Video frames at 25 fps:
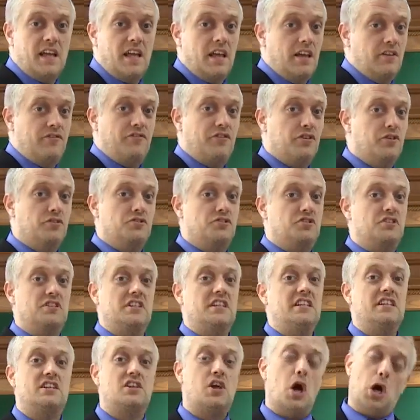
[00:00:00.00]
If you
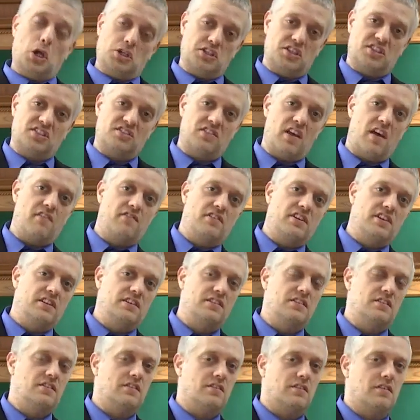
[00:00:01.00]
see
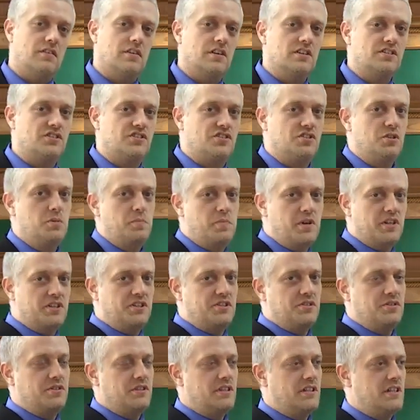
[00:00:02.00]
Got7 or Super
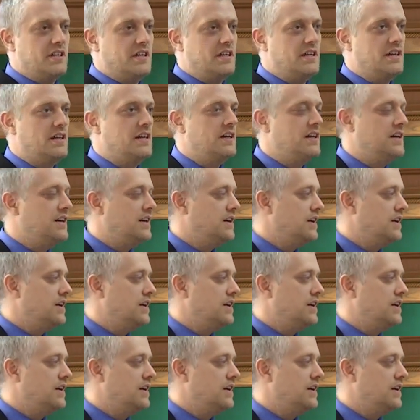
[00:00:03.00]
Junior